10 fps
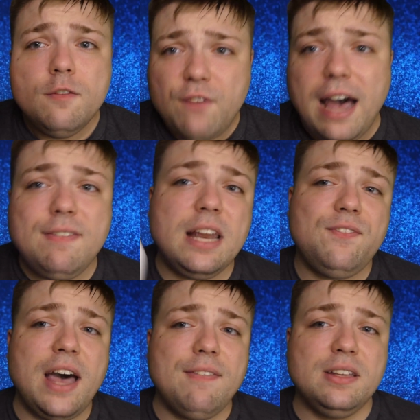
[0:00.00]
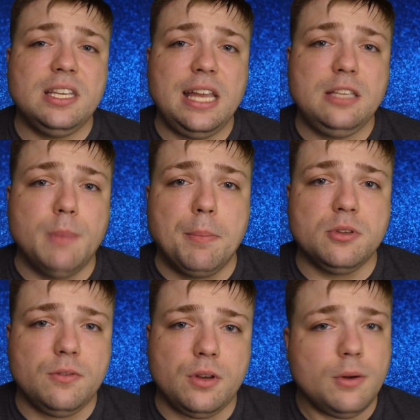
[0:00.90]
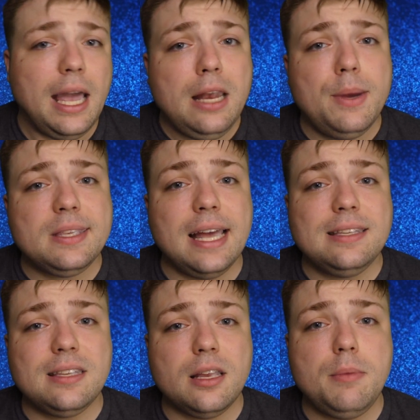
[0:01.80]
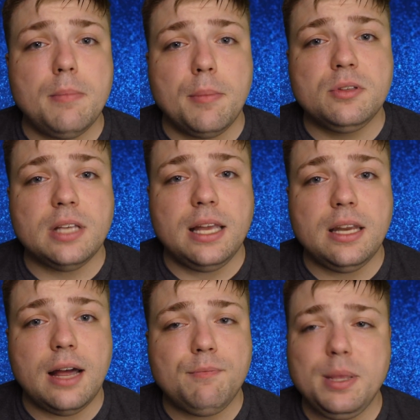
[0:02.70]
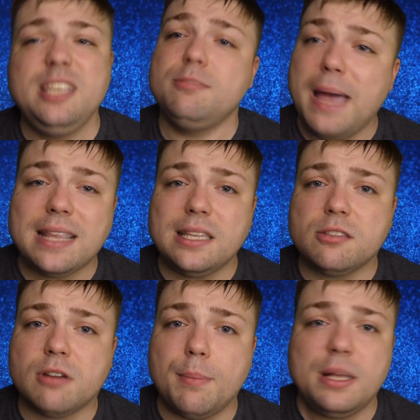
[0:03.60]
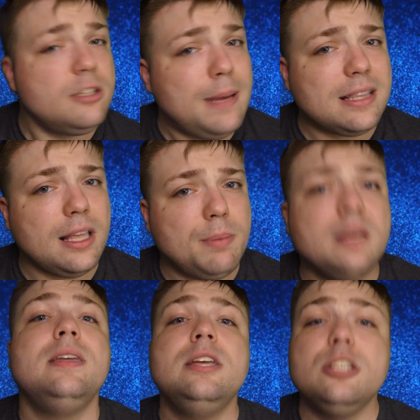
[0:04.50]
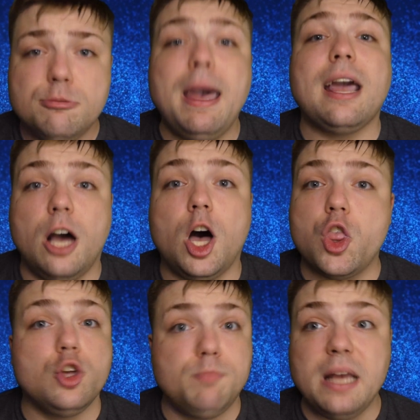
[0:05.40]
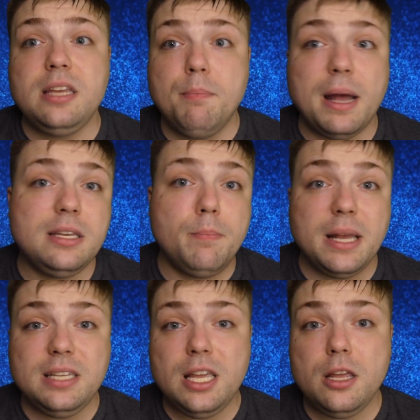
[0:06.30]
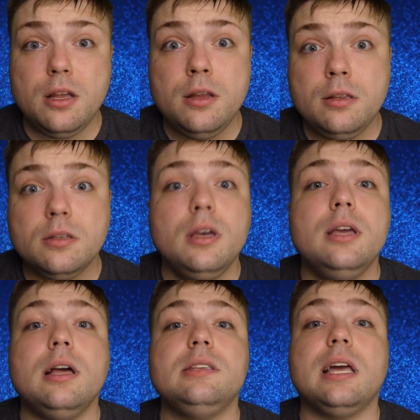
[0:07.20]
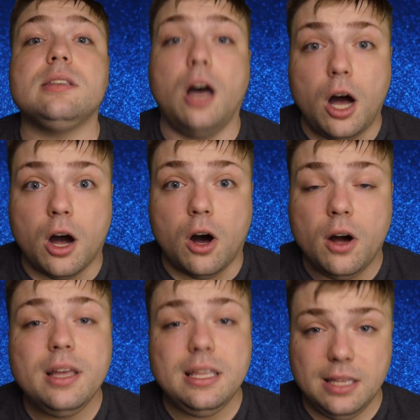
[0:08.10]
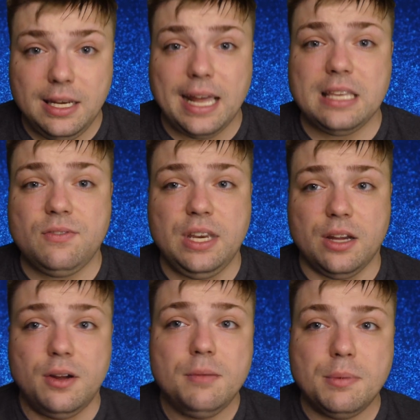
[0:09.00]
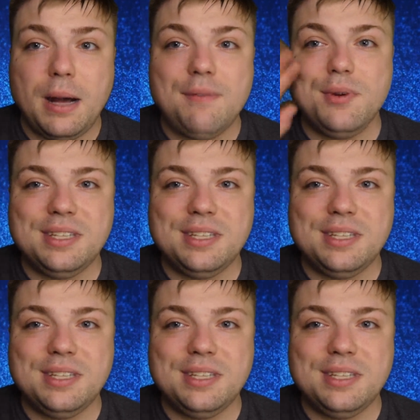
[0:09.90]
5 out of 5 on today's Mumbles review. Anyways, guys, this is going to be Mumbles signing off. Please smack that subscribe button, smack the like button, smack all those buttons. And I'll see you guys all in the next video. Bye, everyone.